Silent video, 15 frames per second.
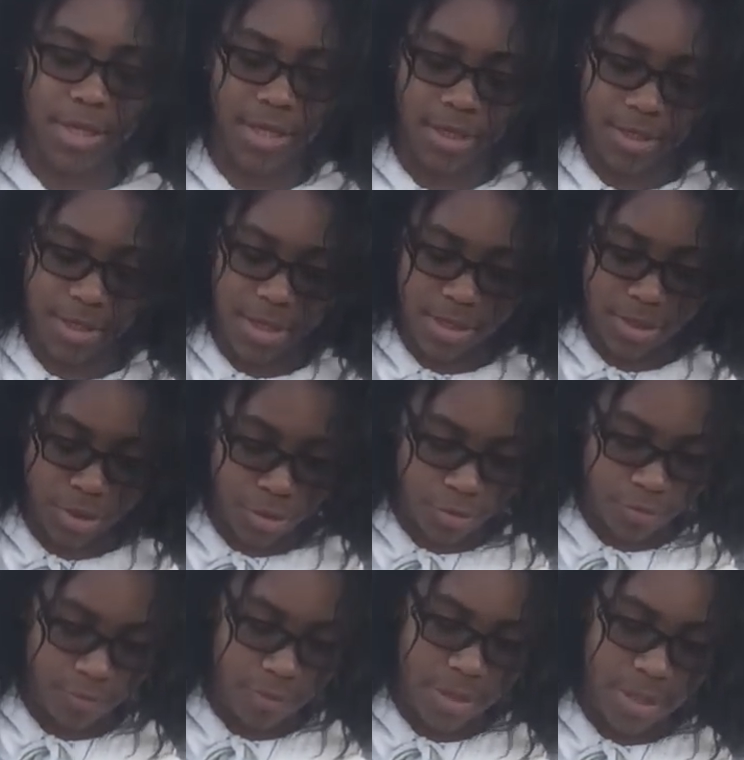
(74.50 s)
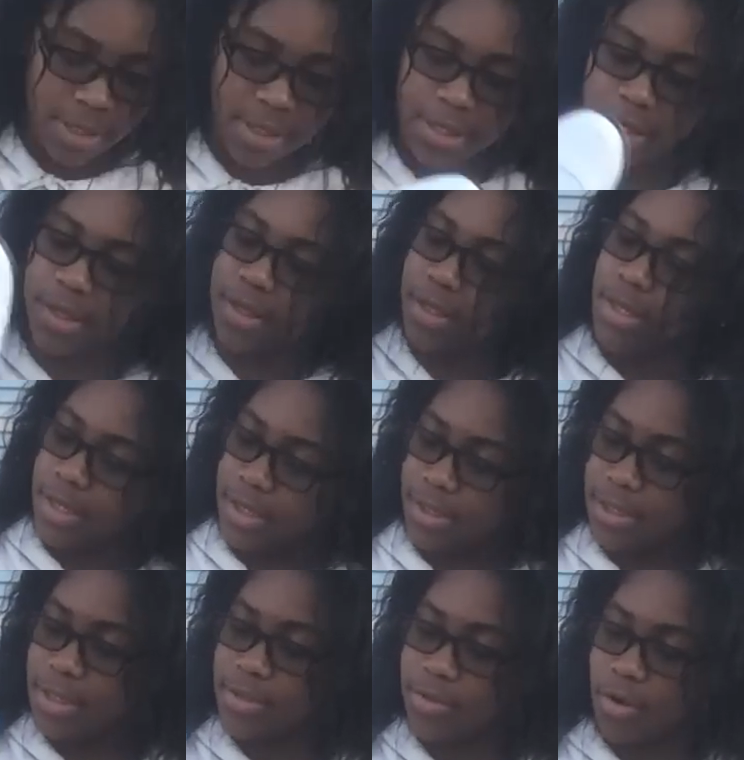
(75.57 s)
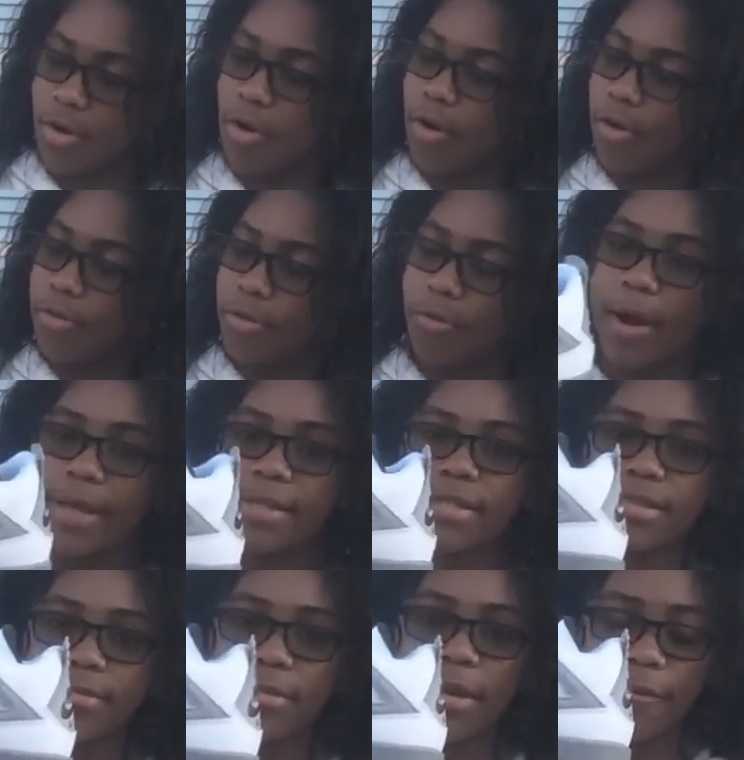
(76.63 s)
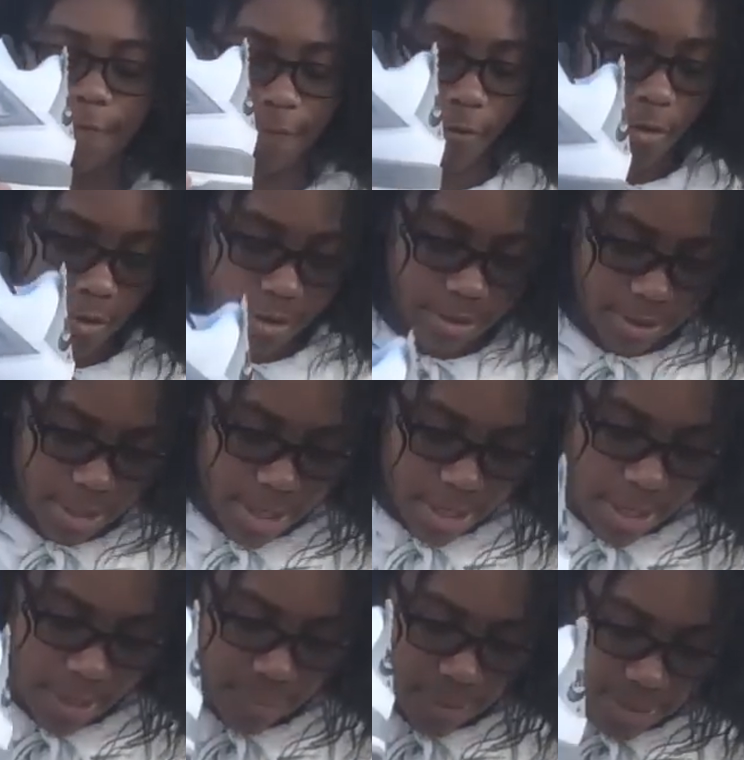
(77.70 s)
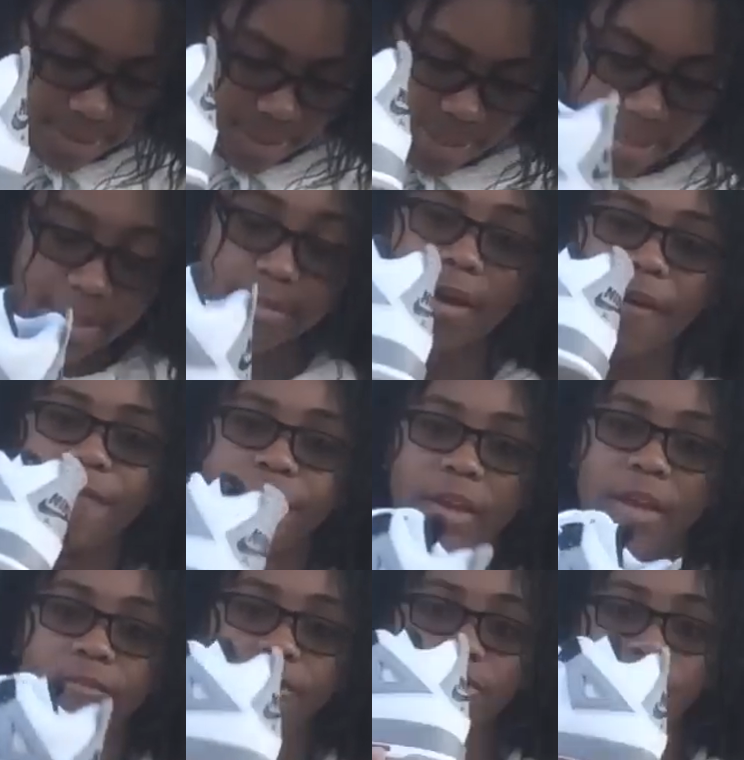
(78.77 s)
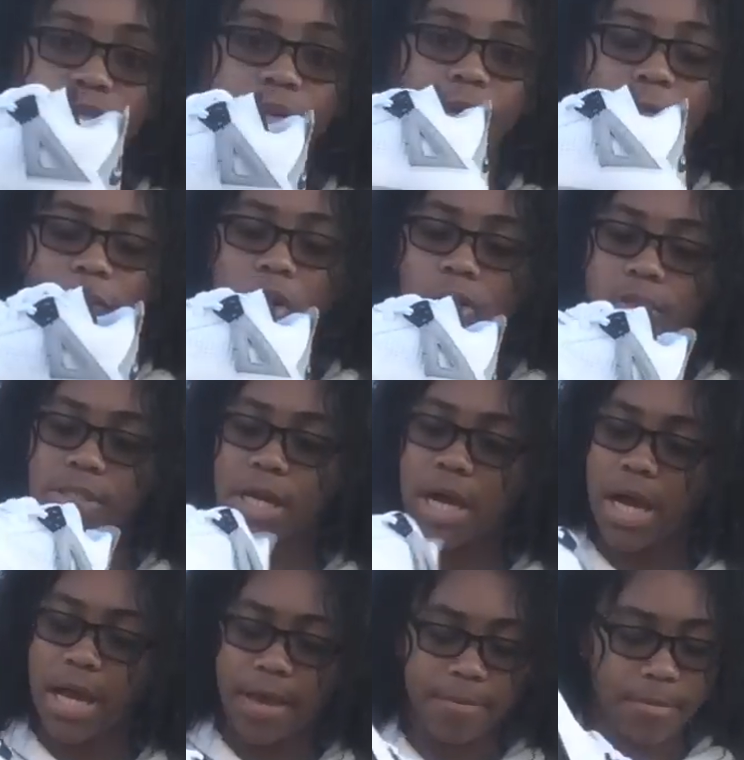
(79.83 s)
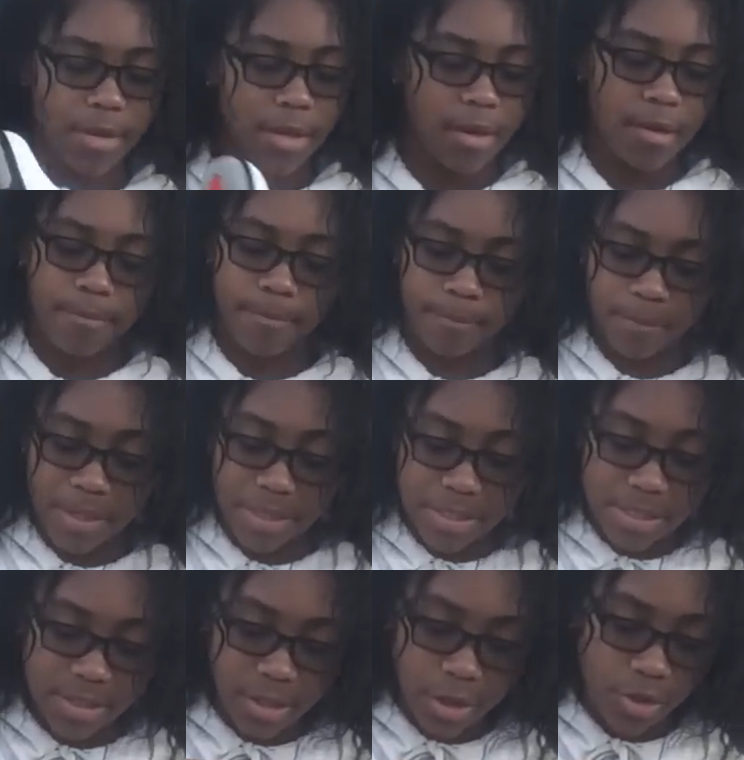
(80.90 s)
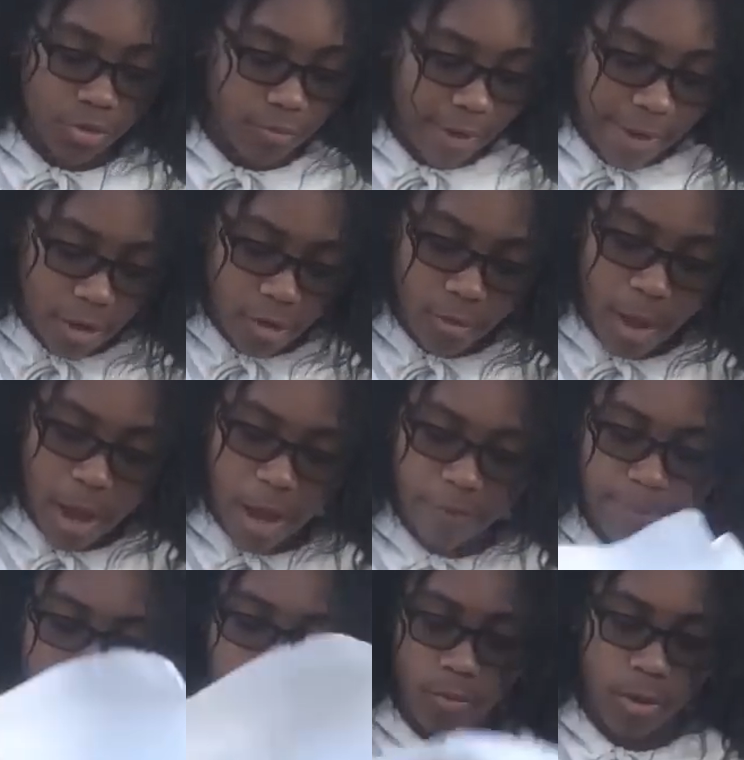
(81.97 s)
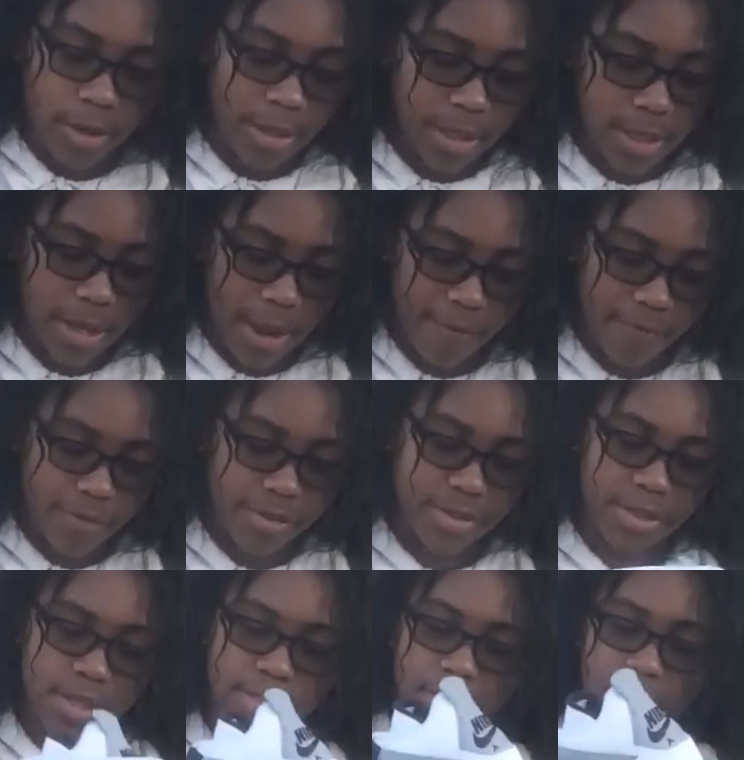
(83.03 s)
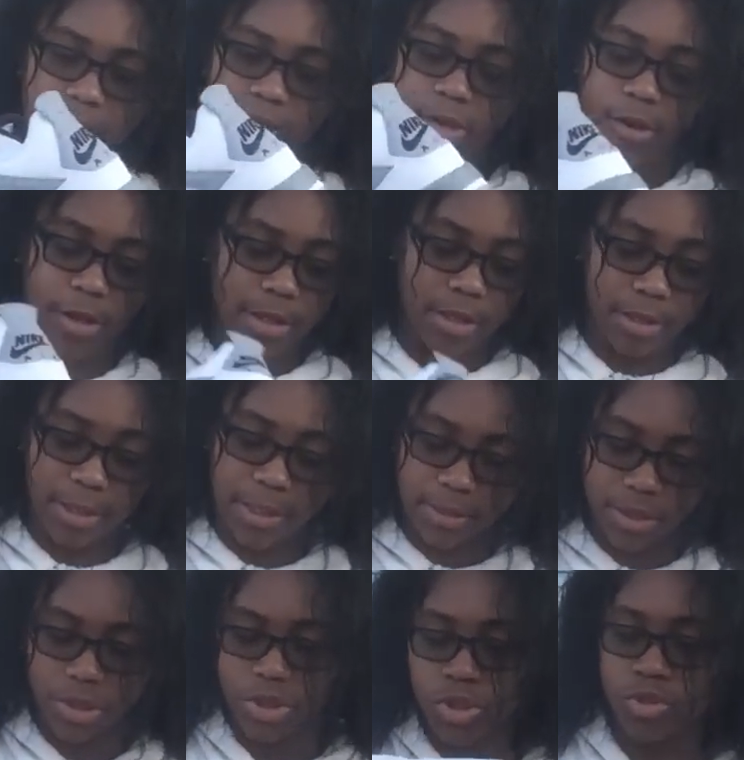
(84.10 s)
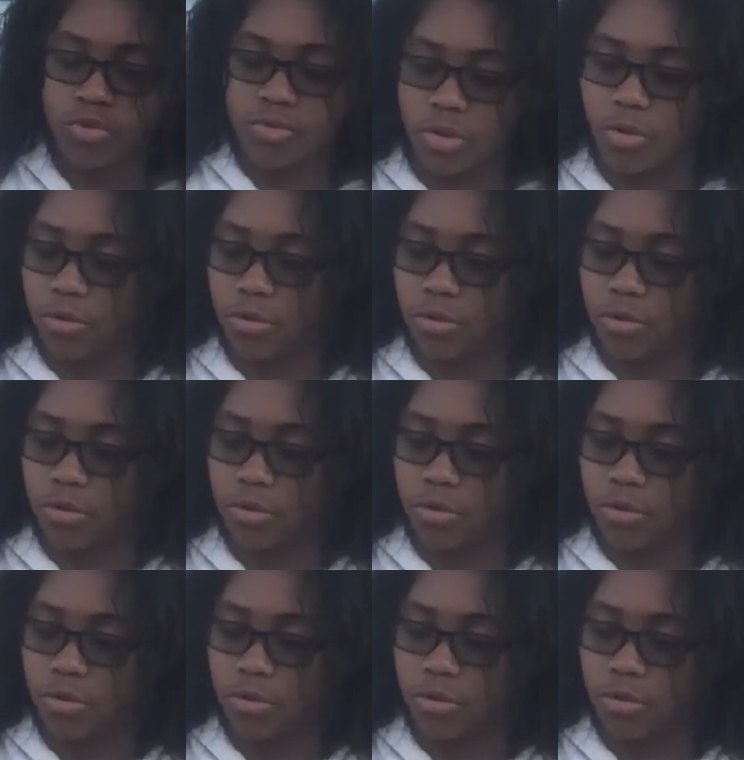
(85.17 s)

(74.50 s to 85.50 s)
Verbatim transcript: And yes, sirree. These are the White Cement 4s. And this is my favorite Jordan of all time. This is a grail. I've been wanting it ever since I started collecting shoes.